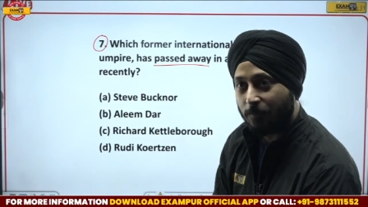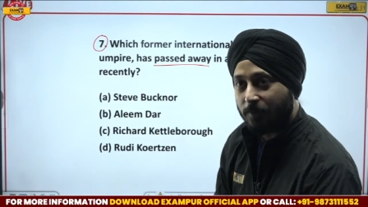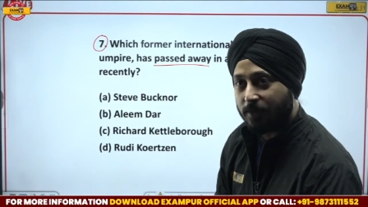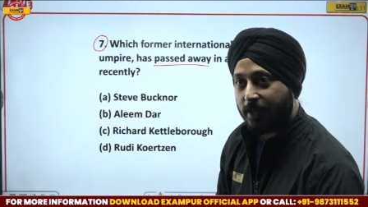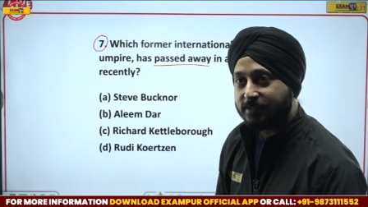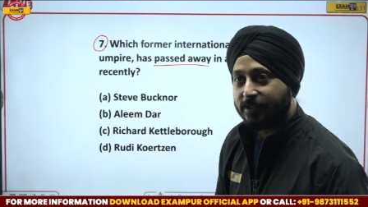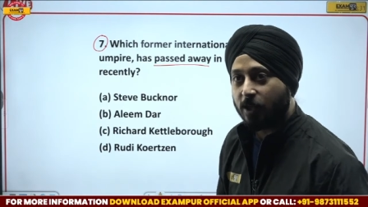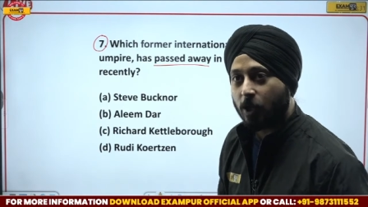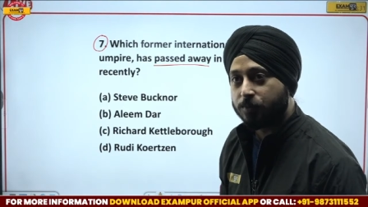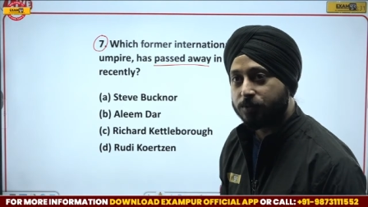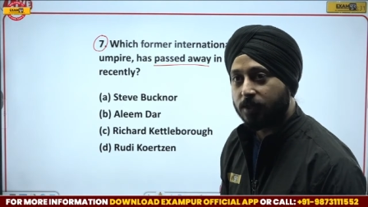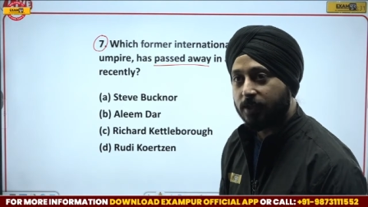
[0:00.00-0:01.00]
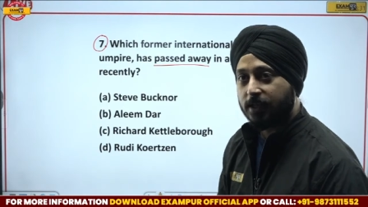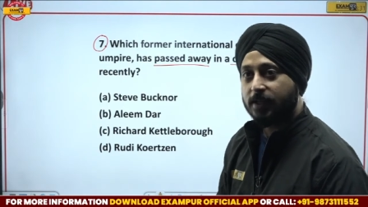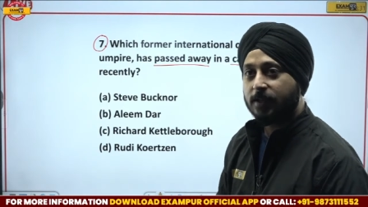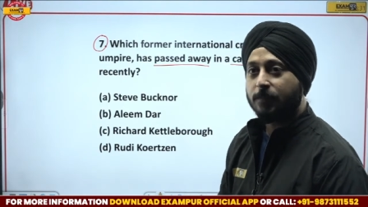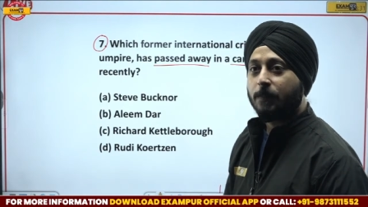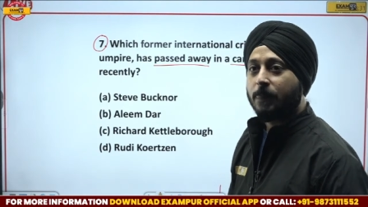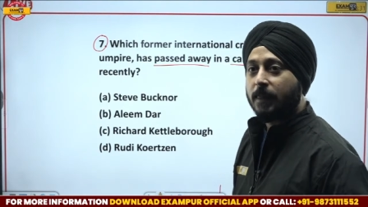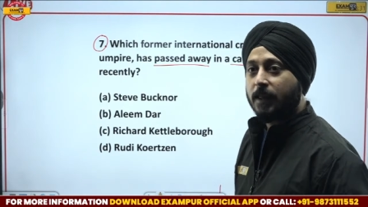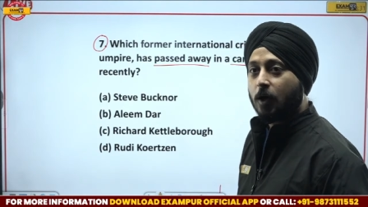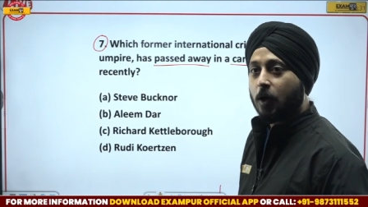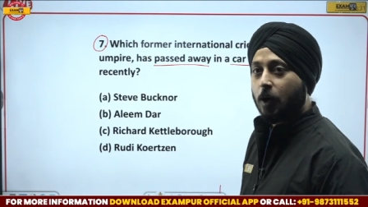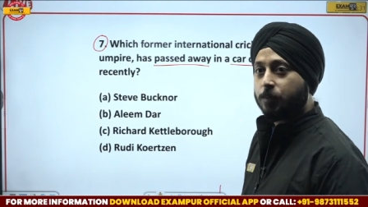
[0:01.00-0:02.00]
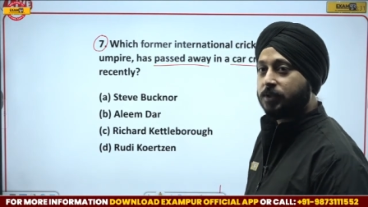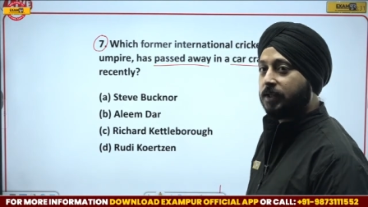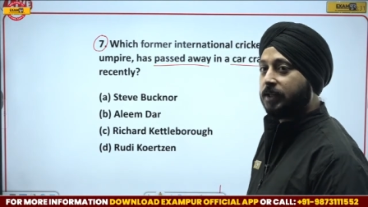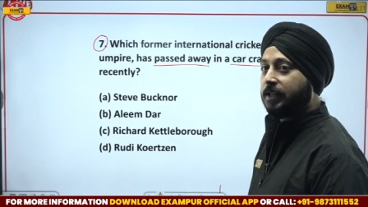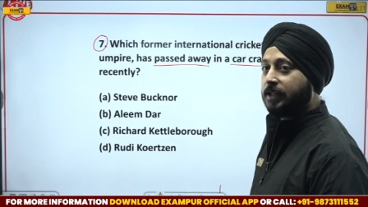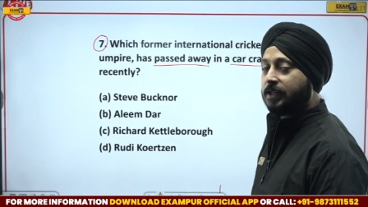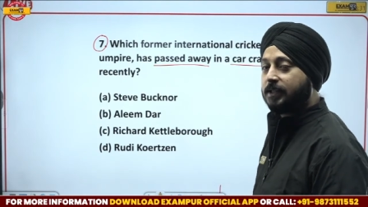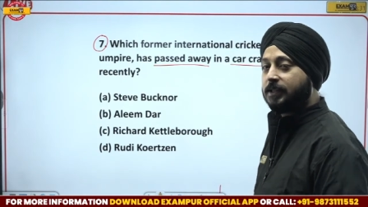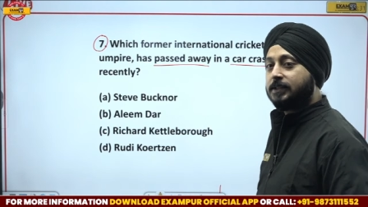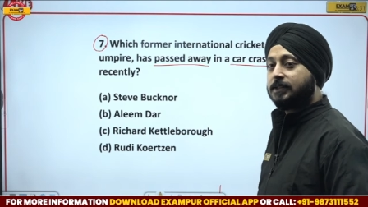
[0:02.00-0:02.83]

Priya is saying option D. Option D.